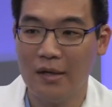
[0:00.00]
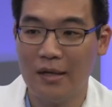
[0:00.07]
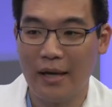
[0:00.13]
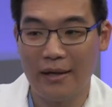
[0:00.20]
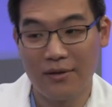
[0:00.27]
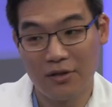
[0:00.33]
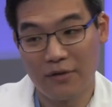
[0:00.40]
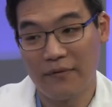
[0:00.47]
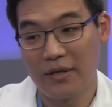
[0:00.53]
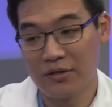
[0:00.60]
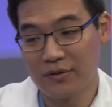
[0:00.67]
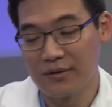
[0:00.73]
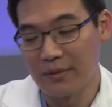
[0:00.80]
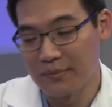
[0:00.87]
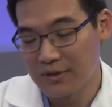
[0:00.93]
and the
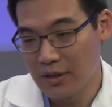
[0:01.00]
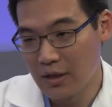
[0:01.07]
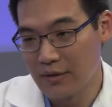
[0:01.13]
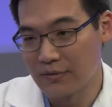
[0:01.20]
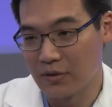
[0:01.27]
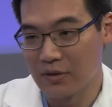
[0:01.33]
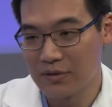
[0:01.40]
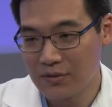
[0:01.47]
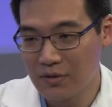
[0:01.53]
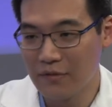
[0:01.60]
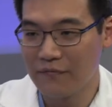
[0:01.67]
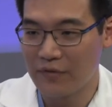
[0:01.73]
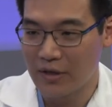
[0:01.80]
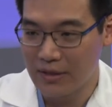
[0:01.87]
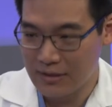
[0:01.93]
interventions themselves are still
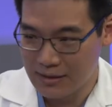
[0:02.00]
very